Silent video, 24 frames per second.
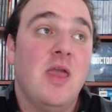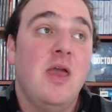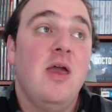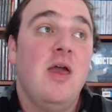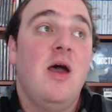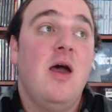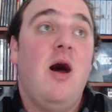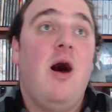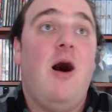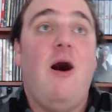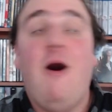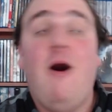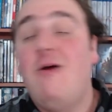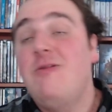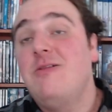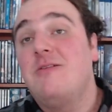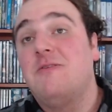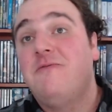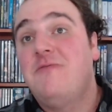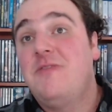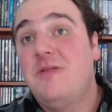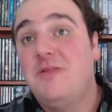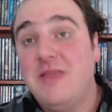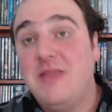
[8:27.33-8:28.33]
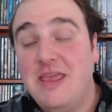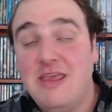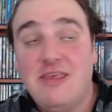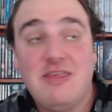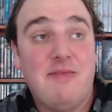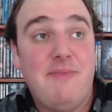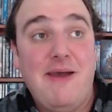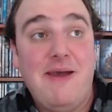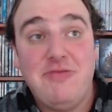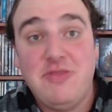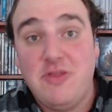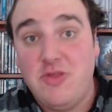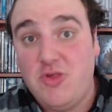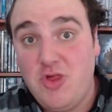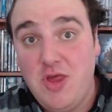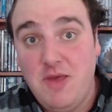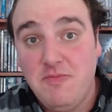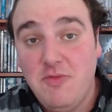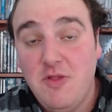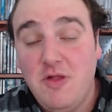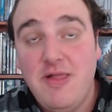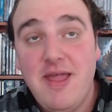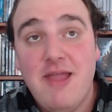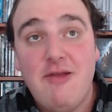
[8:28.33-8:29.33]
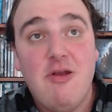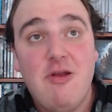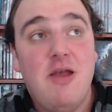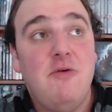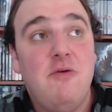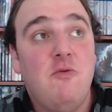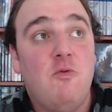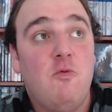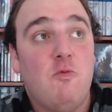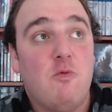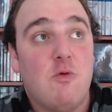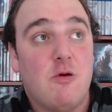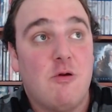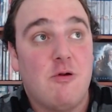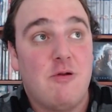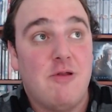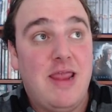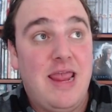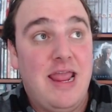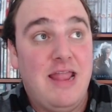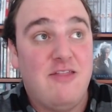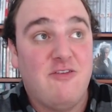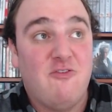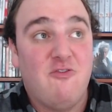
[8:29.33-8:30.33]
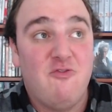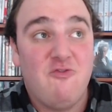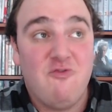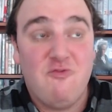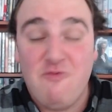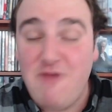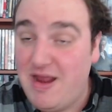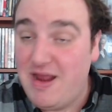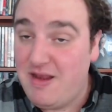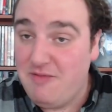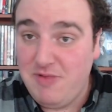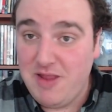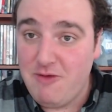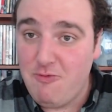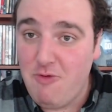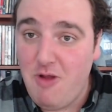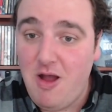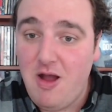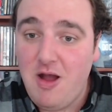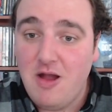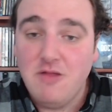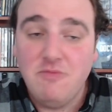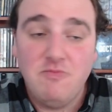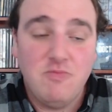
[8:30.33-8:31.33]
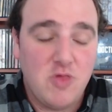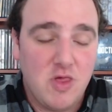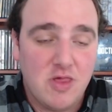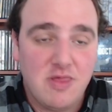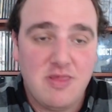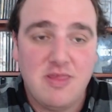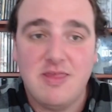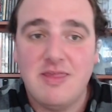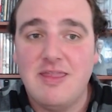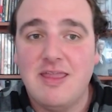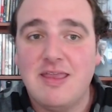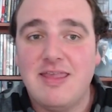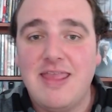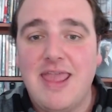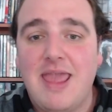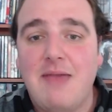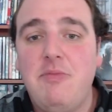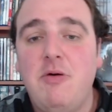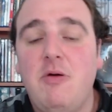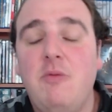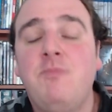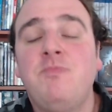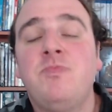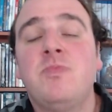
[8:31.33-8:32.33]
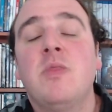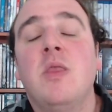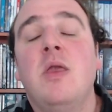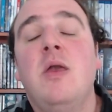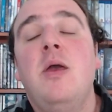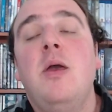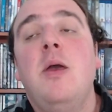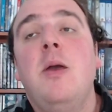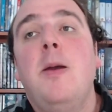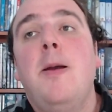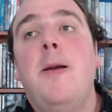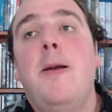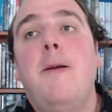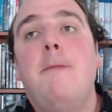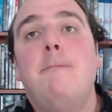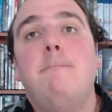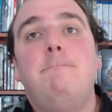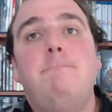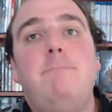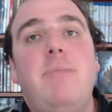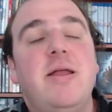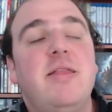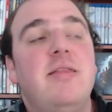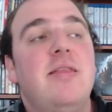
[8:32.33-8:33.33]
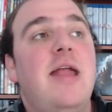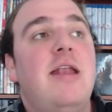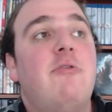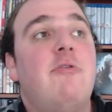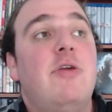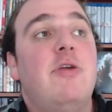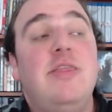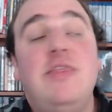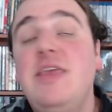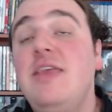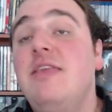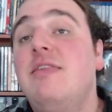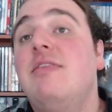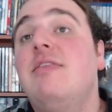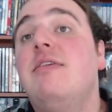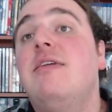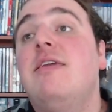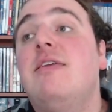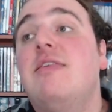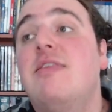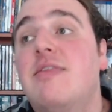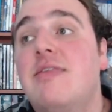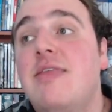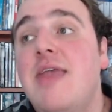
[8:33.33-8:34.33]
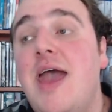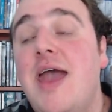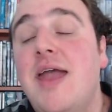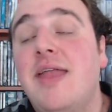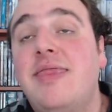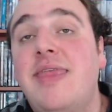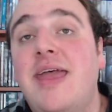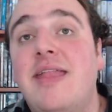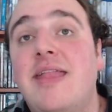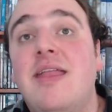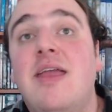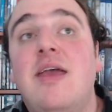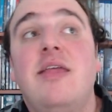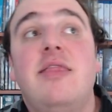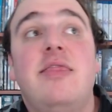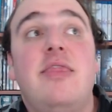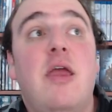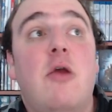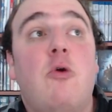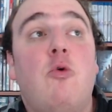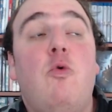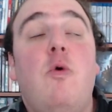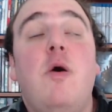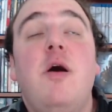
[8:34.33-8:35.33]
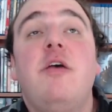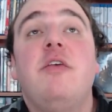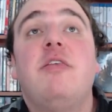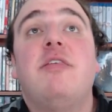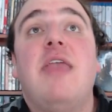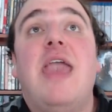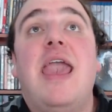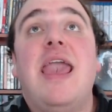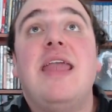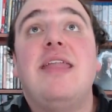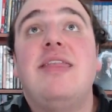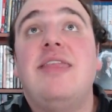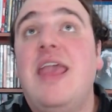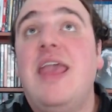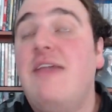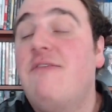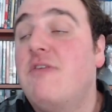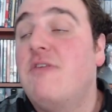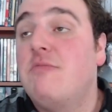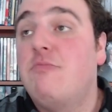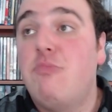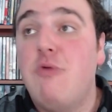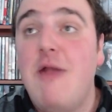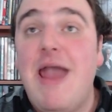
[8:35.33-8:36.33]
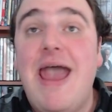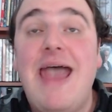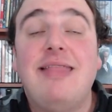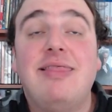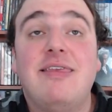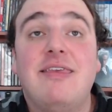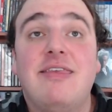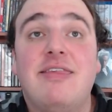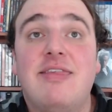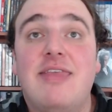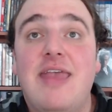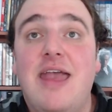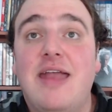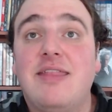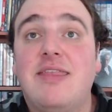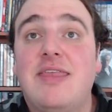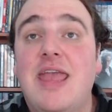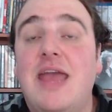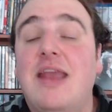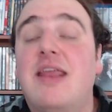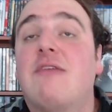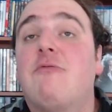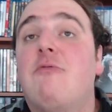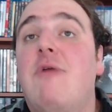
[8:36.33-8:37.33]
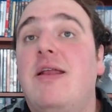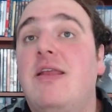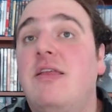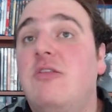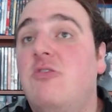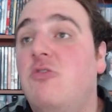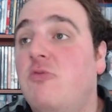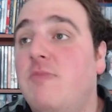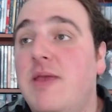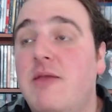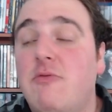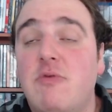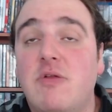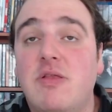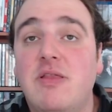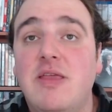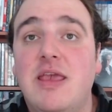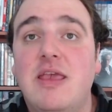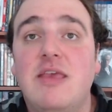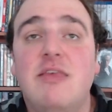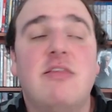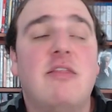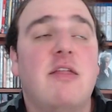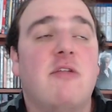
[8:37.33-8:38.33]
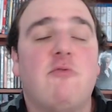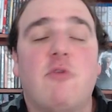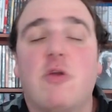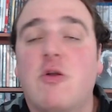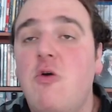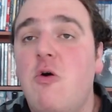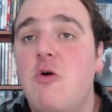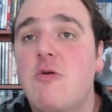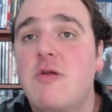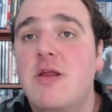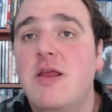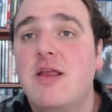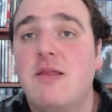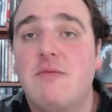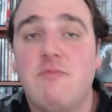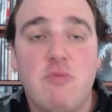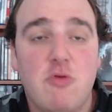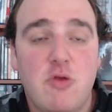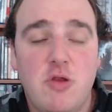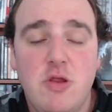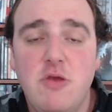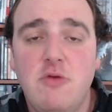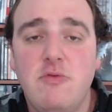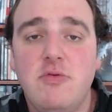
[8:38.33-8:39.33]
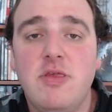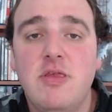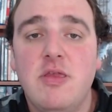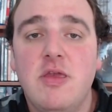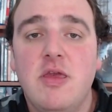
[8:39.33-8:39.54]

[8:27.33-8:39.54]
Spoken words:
all of the leaks about the Chibnall era were incredibly wrong, just as an example. But anyway, these leaks said that there was a David Bradley set getting ready to be released and recorded and produced,